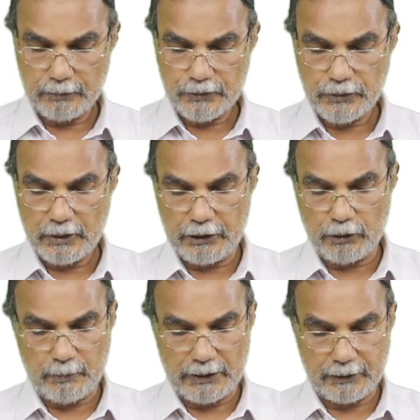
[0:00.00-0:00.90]

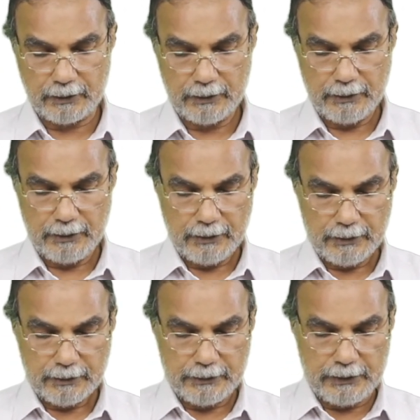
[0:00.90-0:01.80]
aromatic.
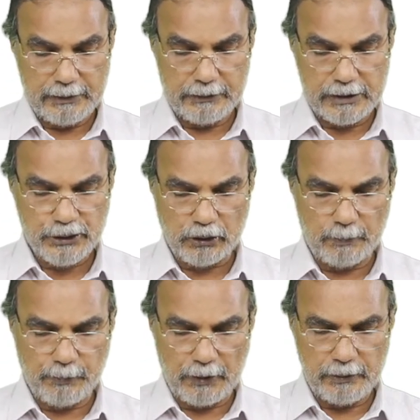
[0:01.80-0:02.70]
Then this
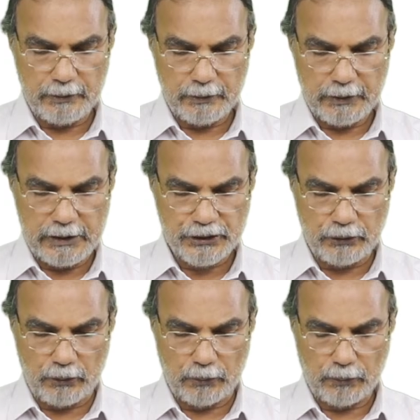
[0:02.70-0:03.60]
compound is
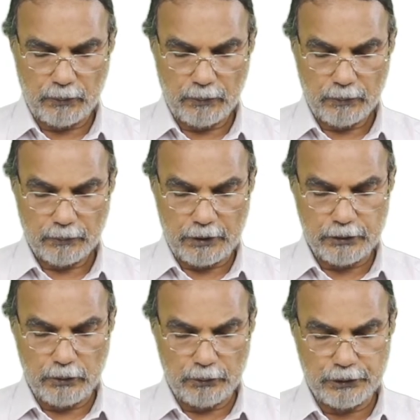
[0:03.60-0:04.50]
now quite
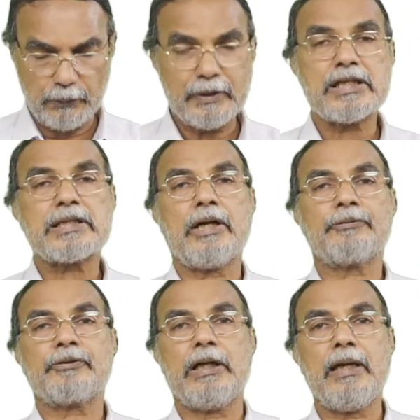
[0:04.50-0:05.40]
known to you. It is
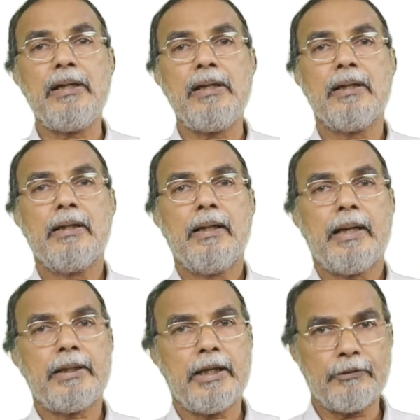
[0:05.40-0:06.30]
naphthalene.
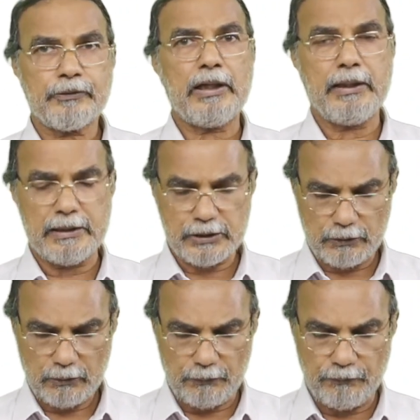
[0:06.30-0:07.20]
And naphthalene is
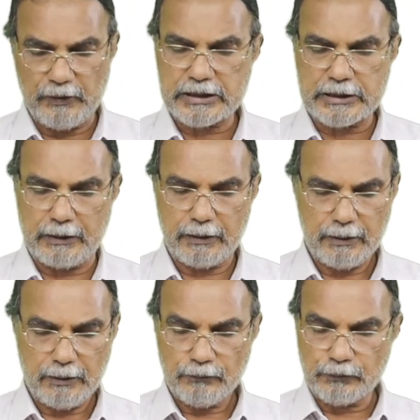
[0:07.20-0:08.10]
obviously
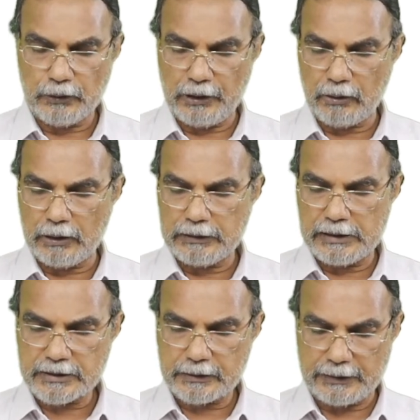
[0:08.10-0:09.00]
following all these
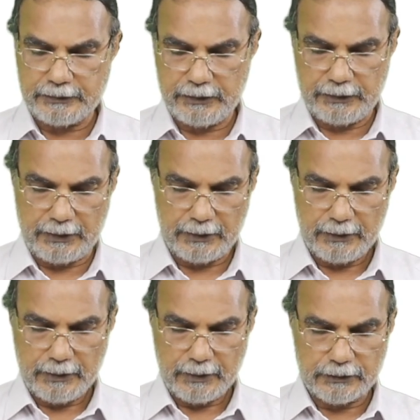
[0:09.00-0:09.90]
criteria
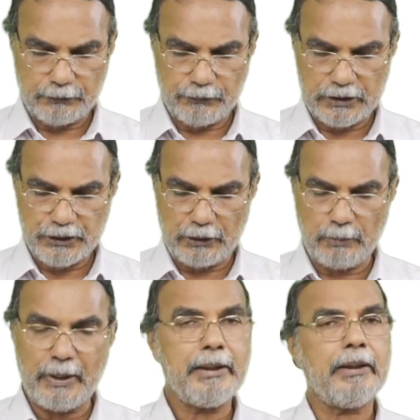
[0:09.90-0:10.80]
and therefore is
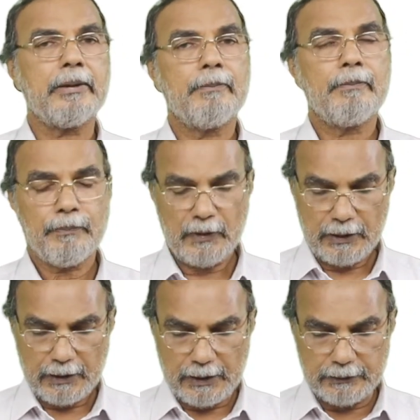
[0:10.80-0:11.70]
aromatic.
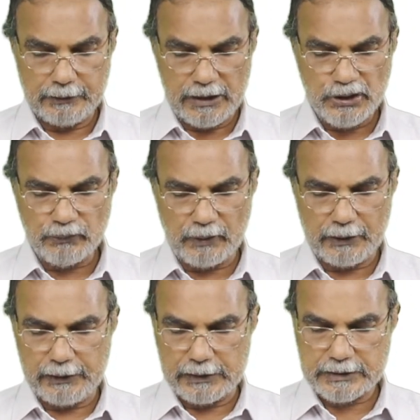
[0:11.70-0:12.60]
And this one
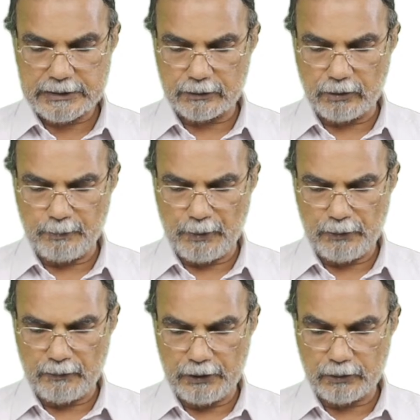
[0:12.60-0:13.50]
is the compound
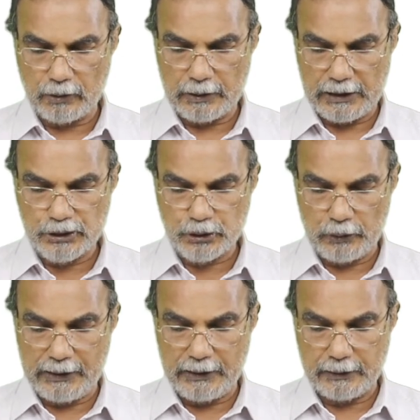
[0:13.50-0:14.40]
what you call
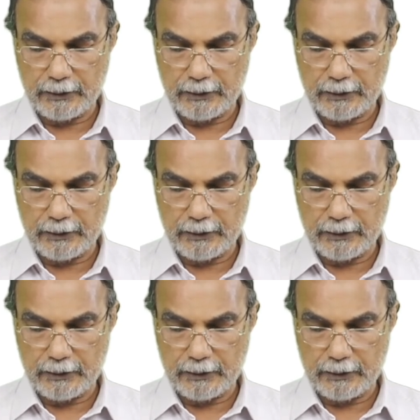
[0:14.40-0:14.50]
azulene.